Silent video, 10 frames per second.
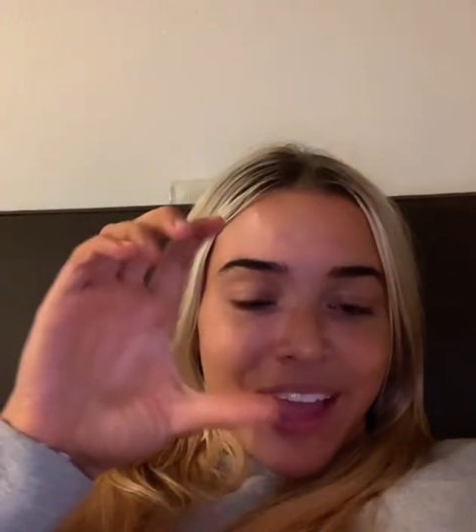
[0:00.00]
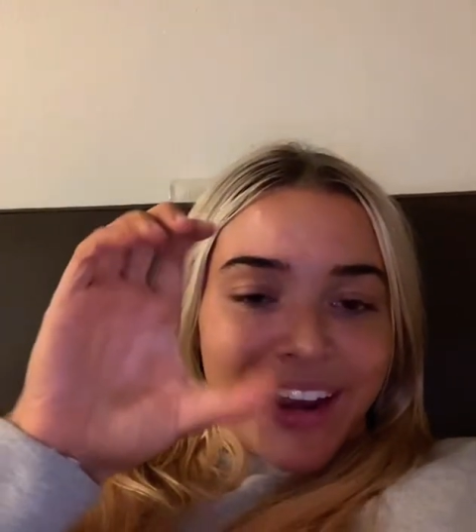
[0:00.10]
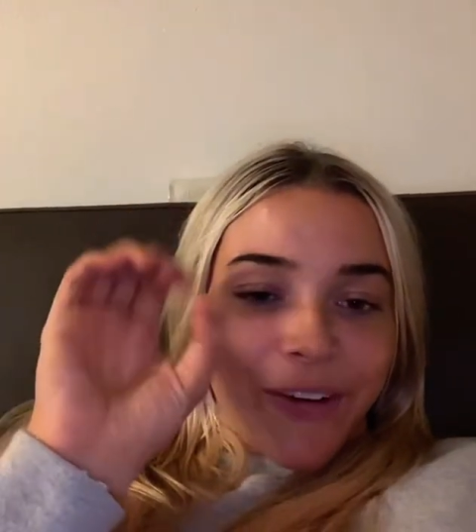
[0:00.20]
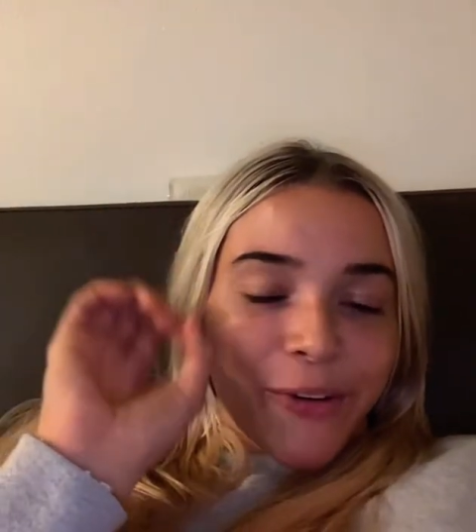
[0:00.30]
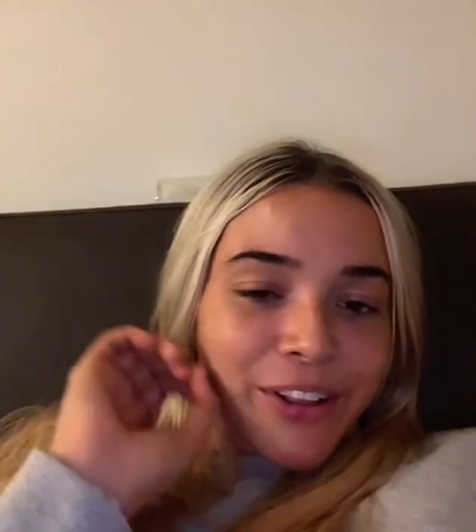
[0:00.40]

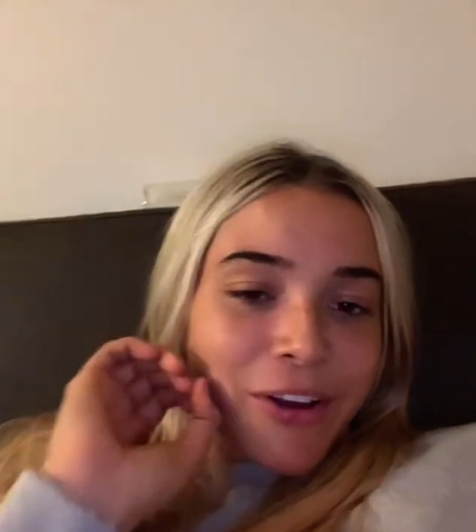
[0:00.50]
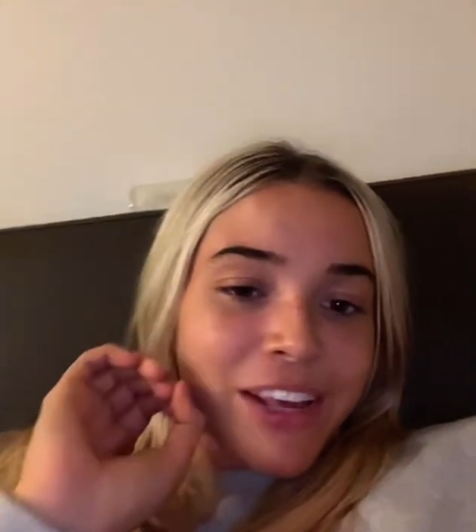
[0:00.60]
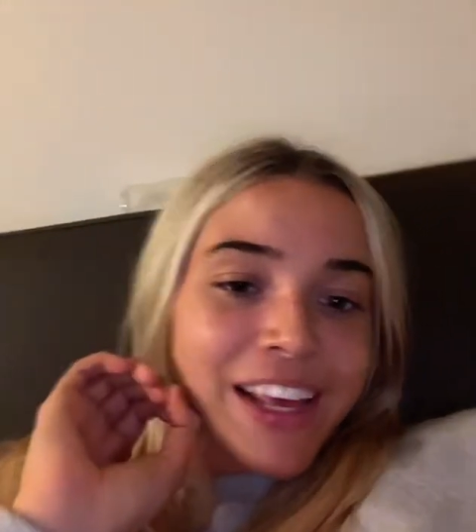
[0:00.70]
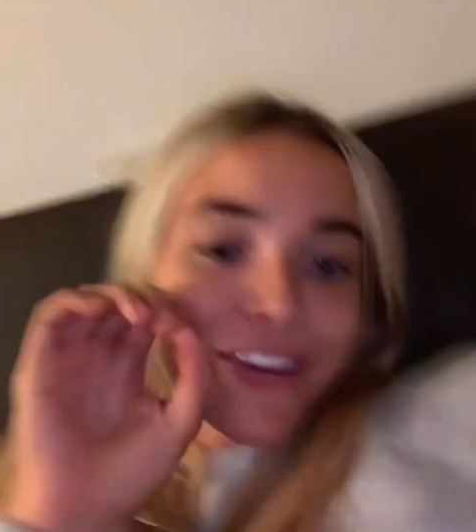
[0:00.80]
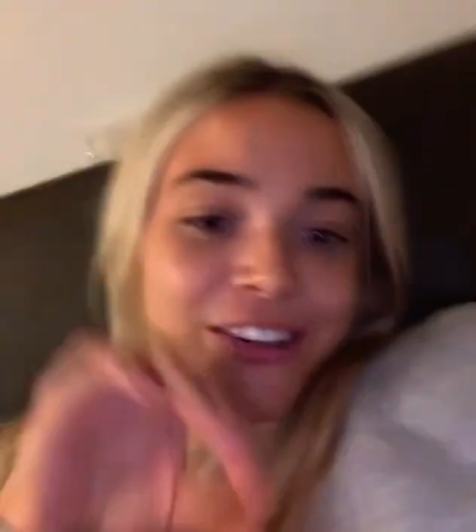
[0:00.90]
and or a
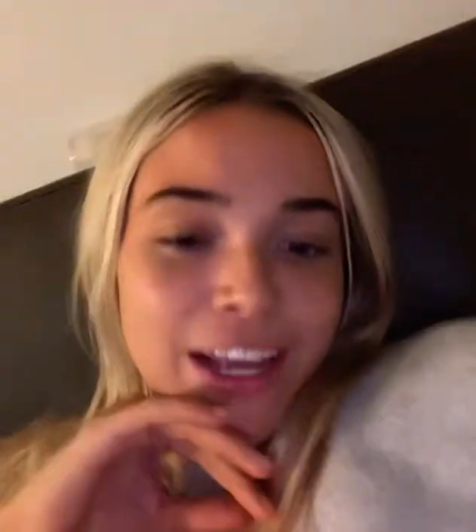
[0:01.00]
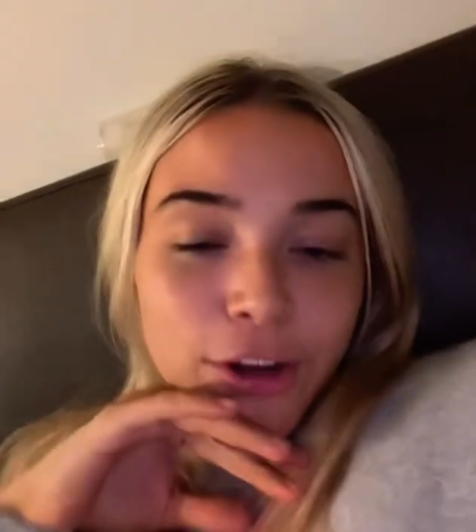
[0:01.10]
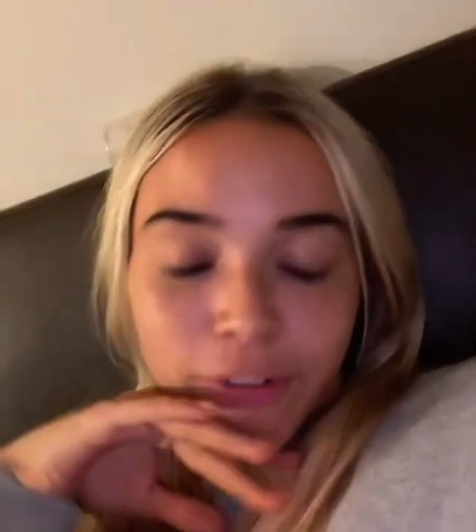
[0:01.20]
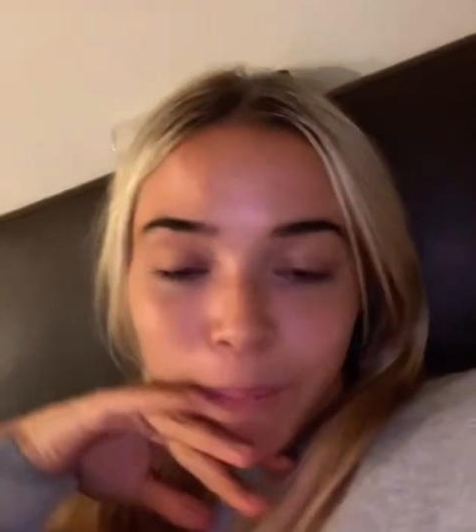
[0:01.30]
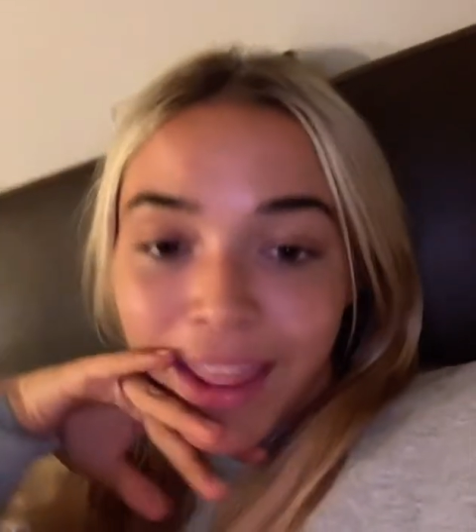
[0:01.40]
cookie or say
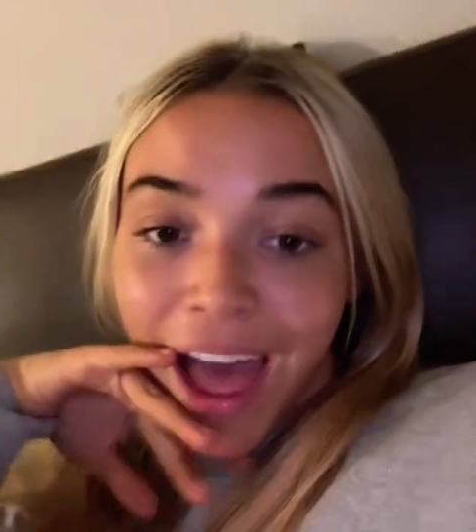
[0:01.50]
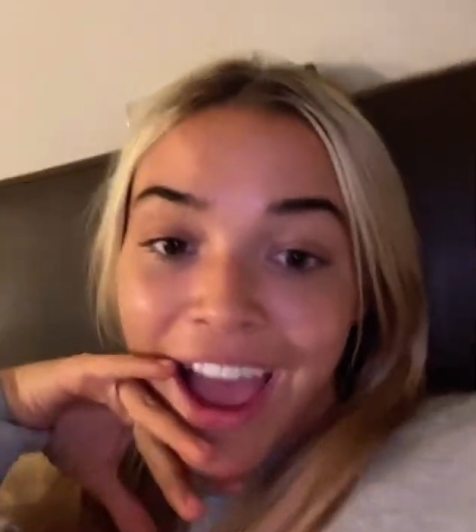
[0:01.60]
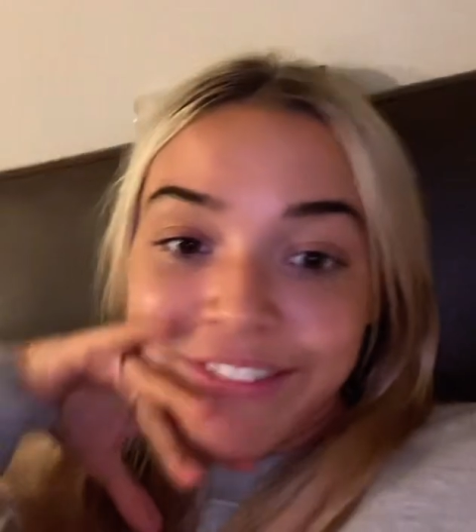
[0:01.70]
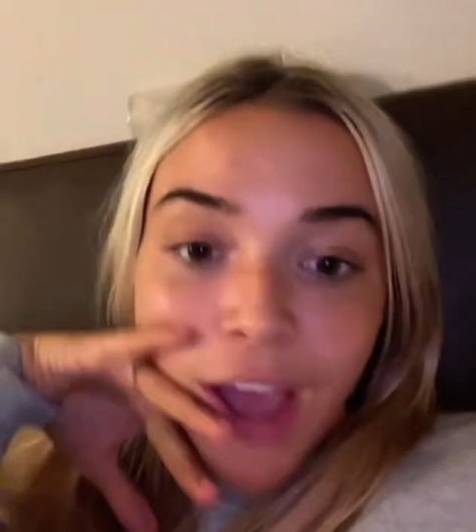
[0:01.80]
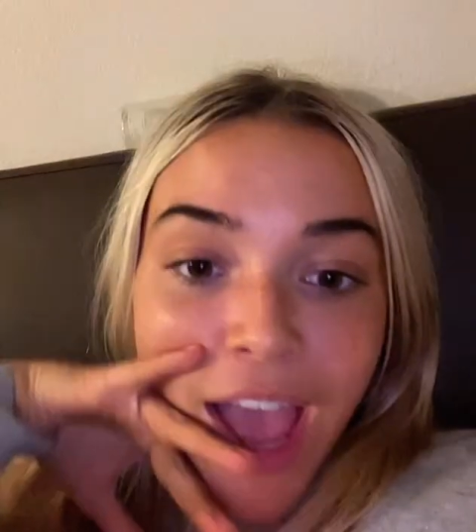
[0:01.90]
you're from
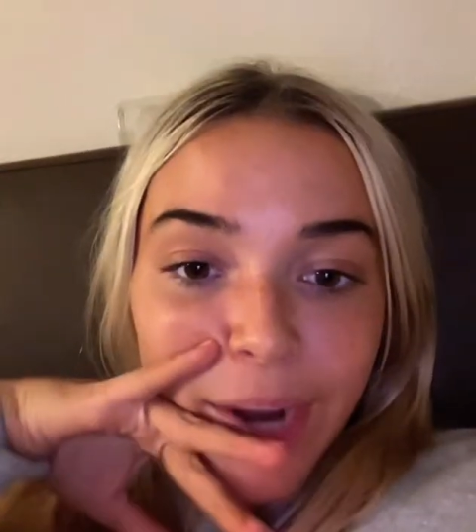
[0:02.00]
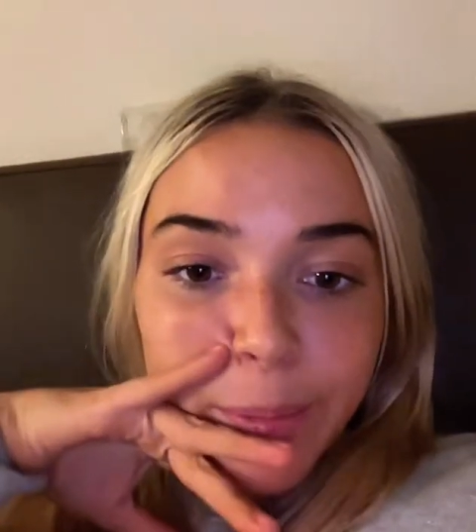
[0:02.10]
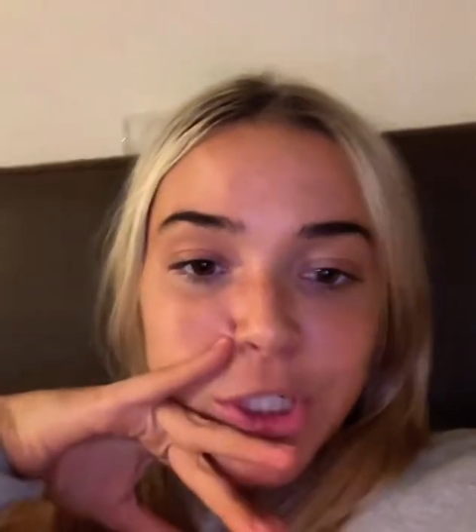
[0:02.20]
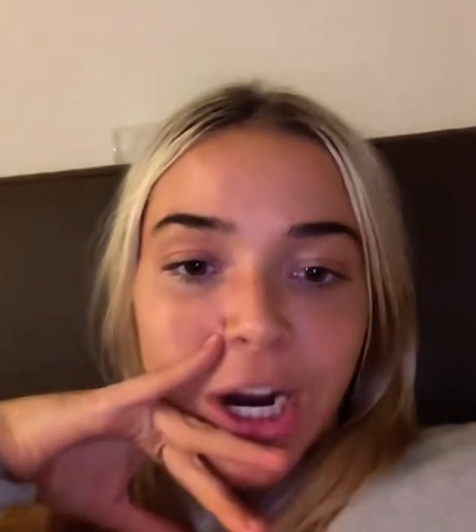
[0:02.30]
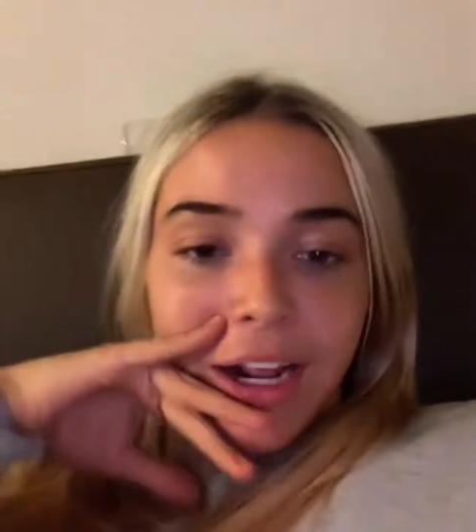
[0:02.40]
live and
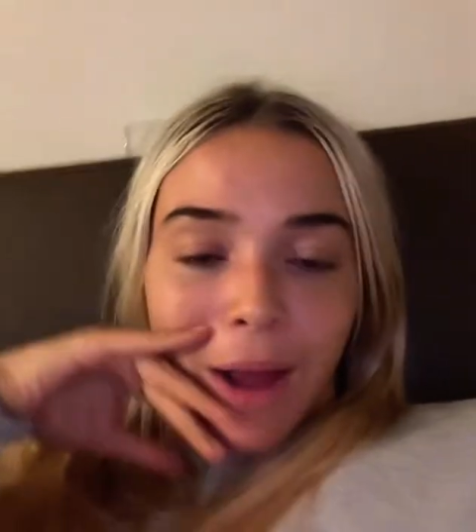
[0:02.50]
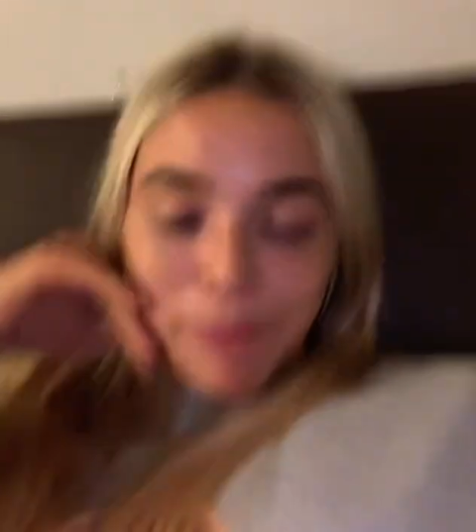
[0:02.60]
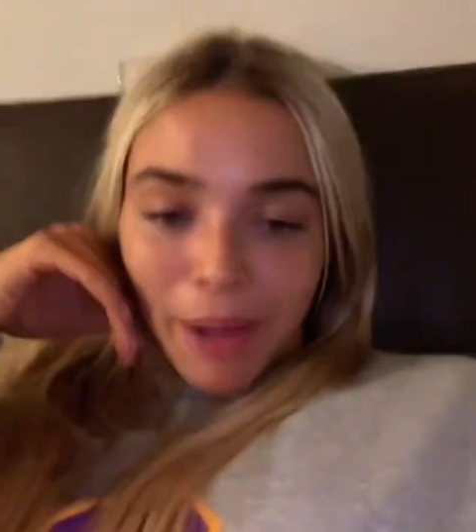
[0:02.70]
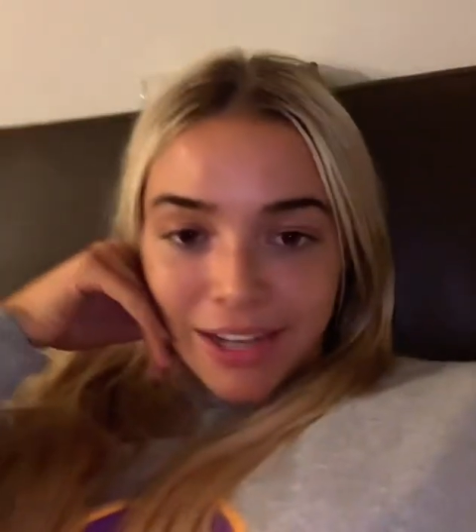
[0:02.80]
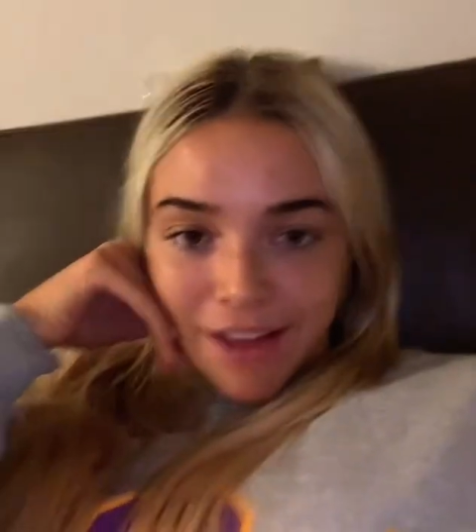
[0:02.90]
I'm gonna try to
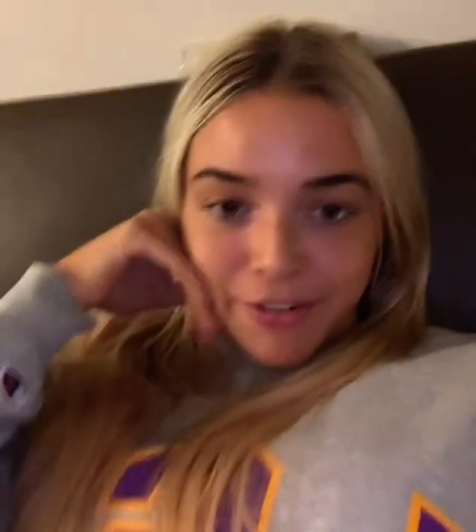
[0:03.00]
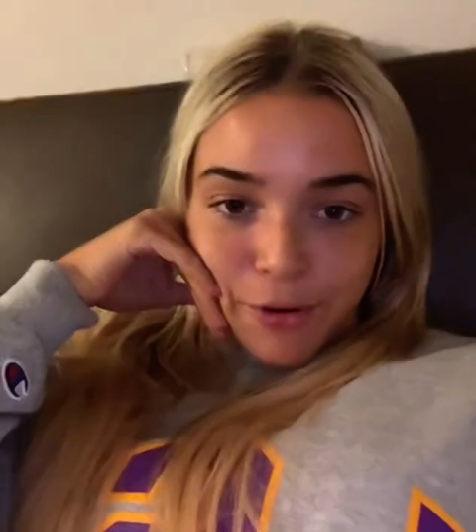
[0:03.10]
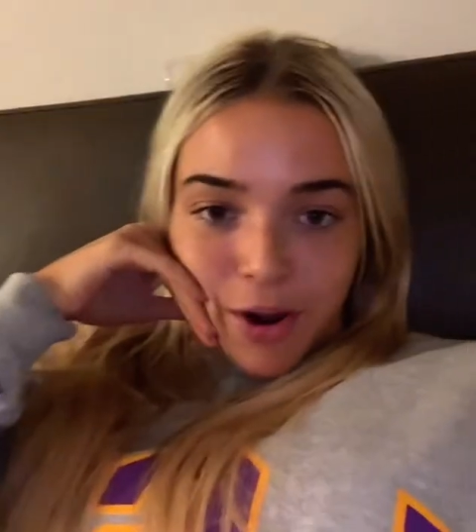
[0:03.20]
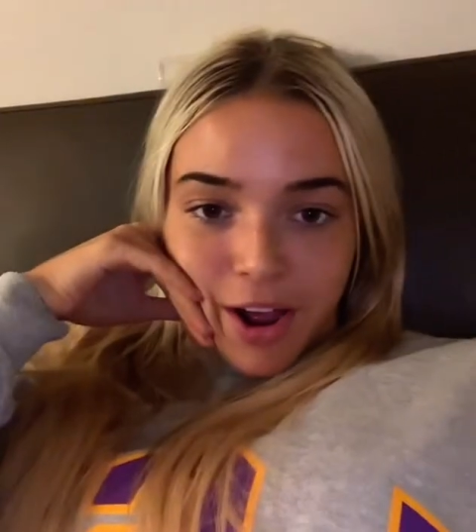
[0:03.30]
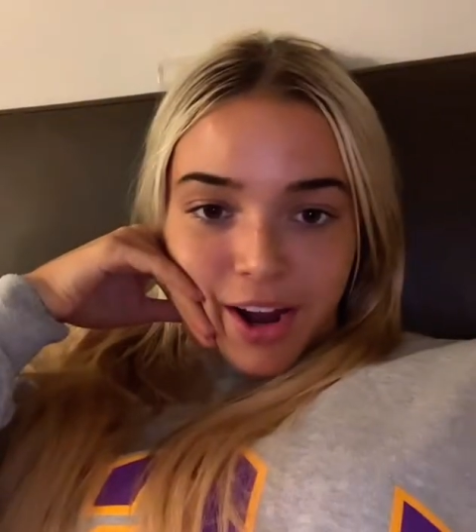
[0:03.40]
comment back to
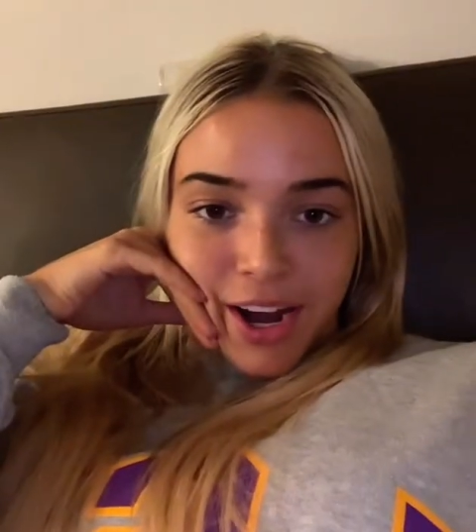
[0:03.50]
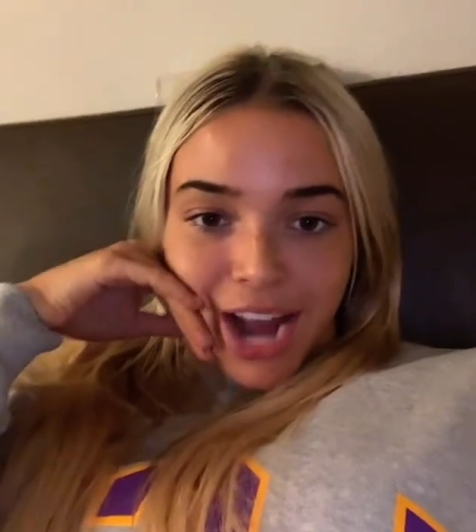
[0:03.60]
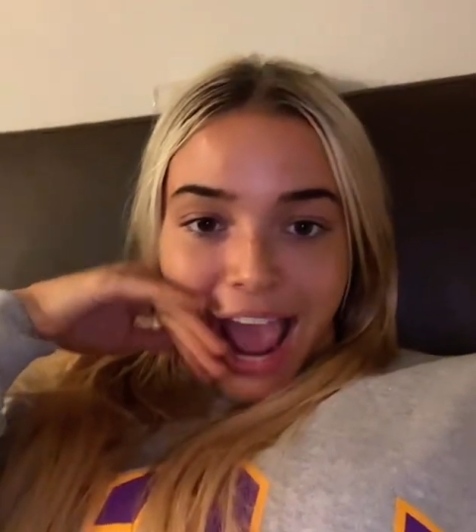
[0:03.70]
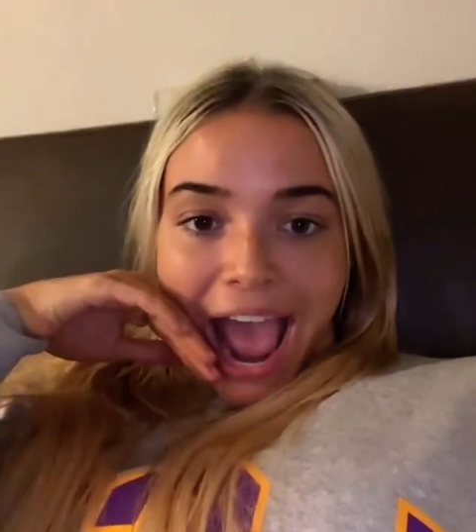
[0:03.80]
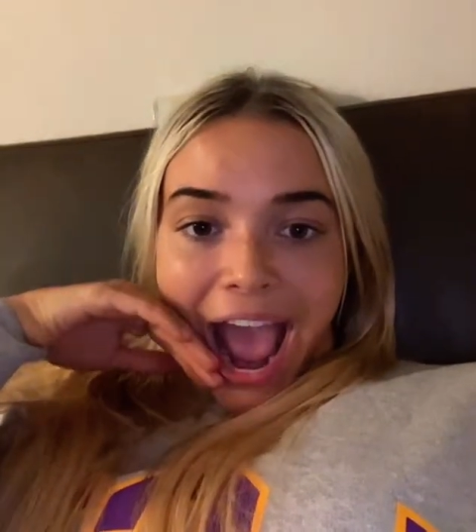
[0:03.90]

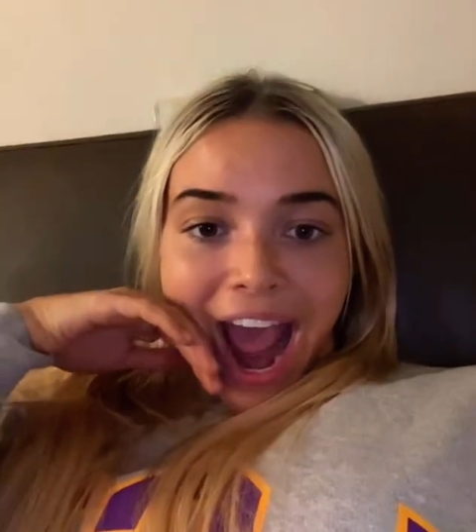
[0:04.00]
everyone.